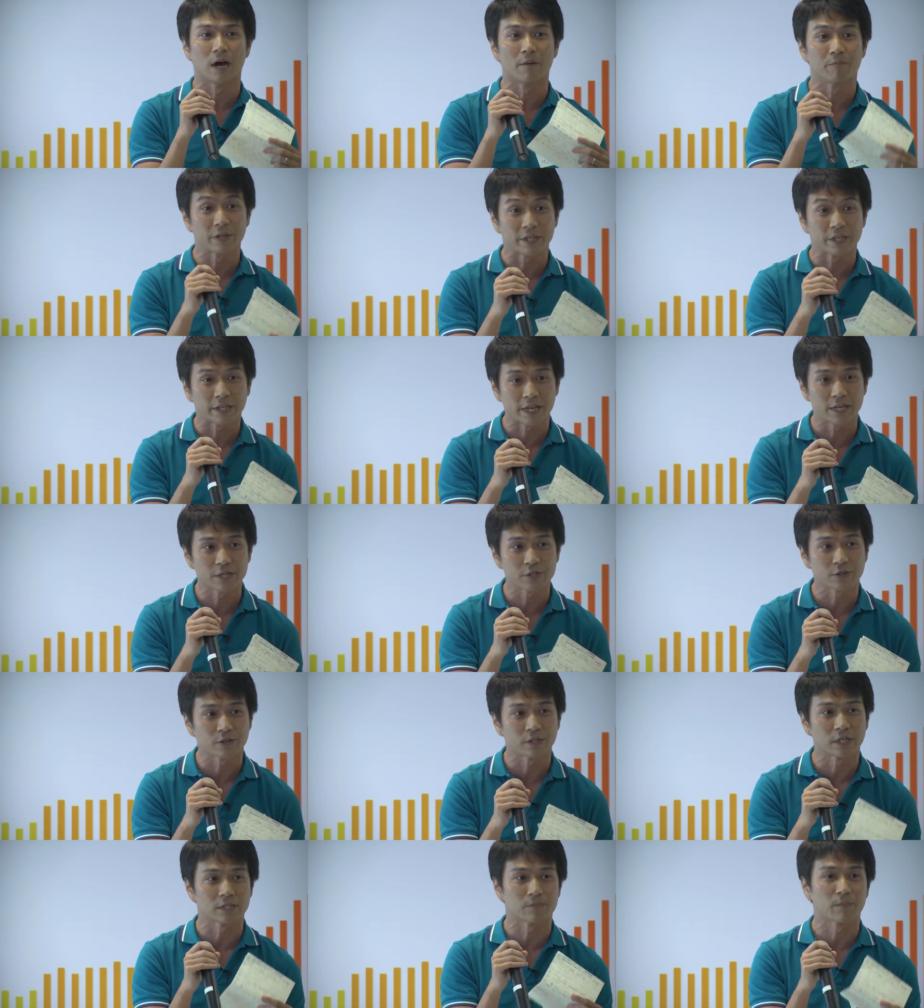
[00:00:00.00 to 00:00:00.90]

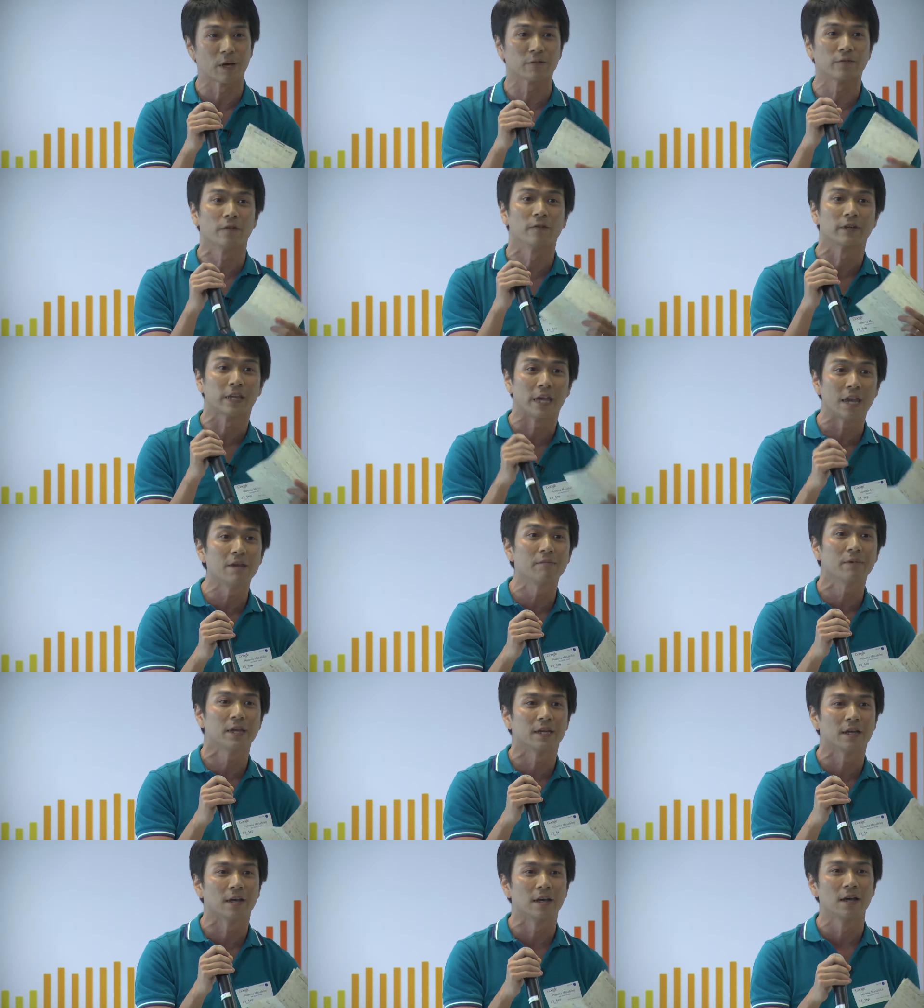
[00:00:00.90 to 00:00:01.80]
application, the smartphone
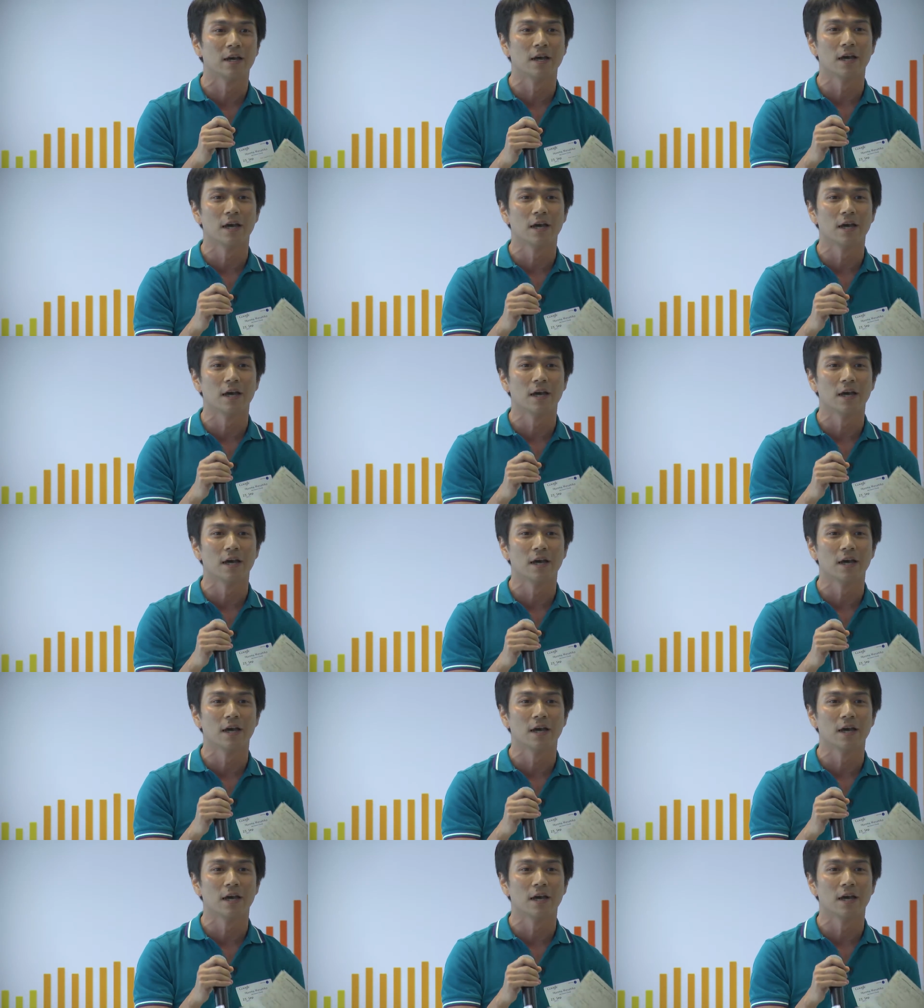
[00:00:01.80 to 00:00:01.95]
gaming.